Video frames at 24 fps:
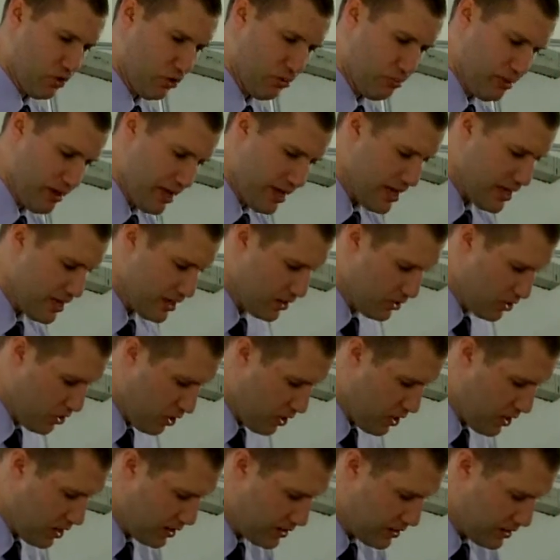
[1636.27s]
obeying
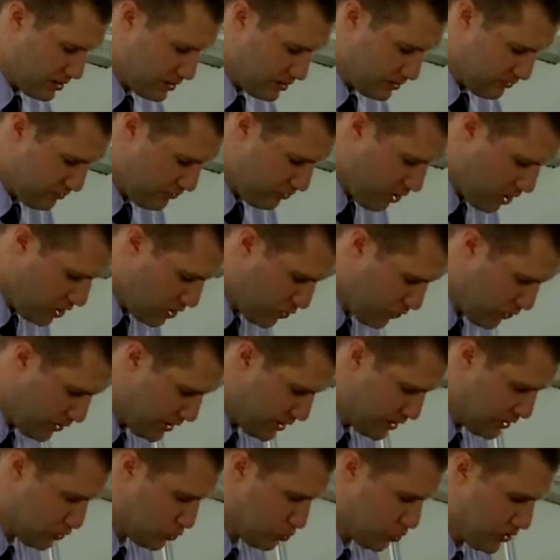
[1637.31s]
God and
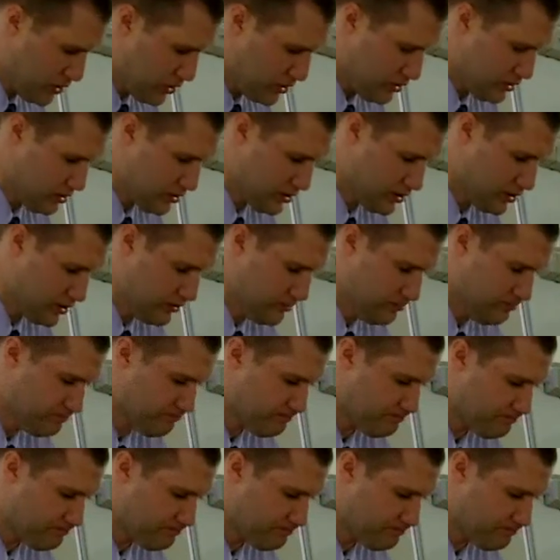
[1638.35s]
following his will is